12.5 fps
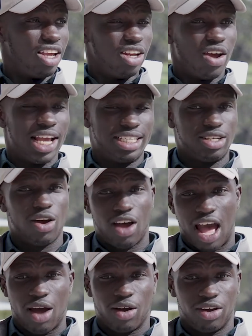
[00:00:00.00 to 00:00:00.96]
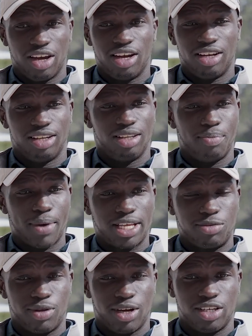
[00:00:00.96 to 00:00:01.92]
I saw how good the
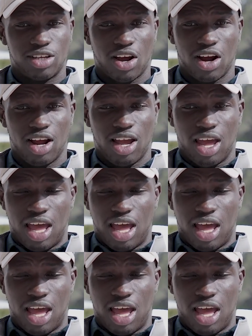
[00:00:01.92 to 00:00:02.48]
best players are.